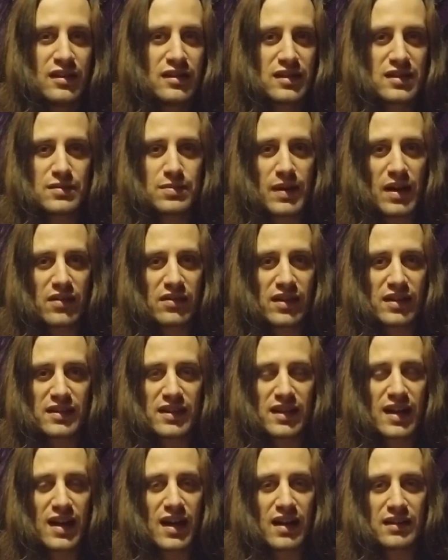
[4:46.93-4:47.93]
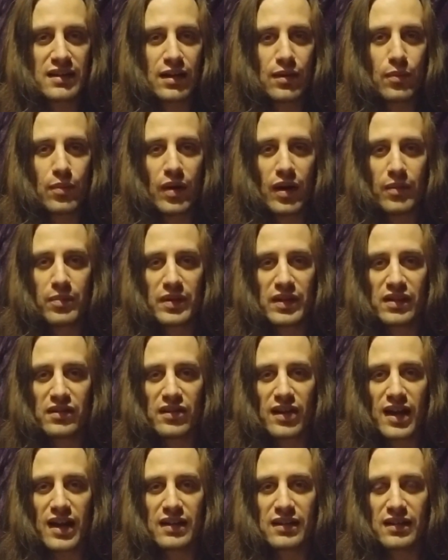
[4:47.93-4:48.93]
spout that they got their puppet
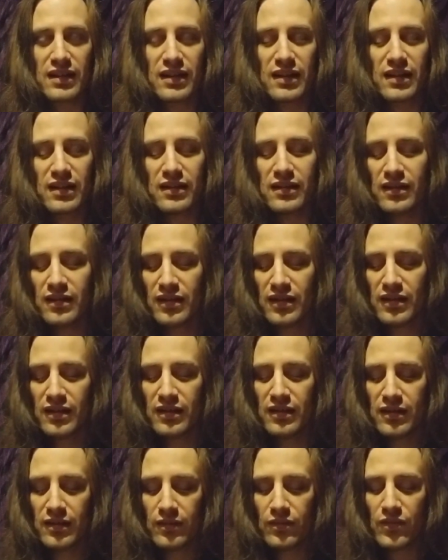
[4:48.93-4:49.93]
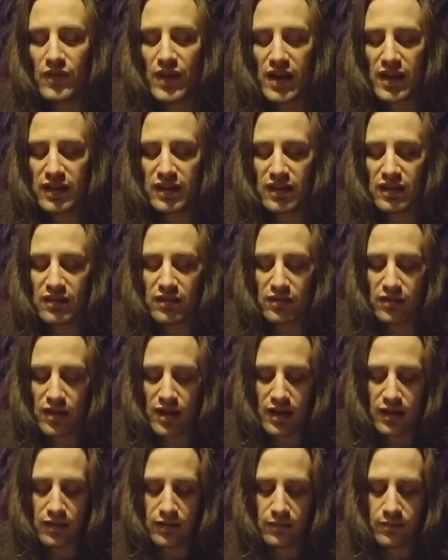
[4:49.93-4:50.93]
elected. They can,
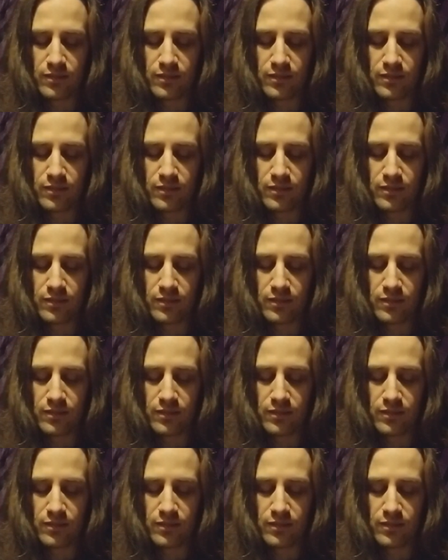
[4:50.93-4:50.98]
watch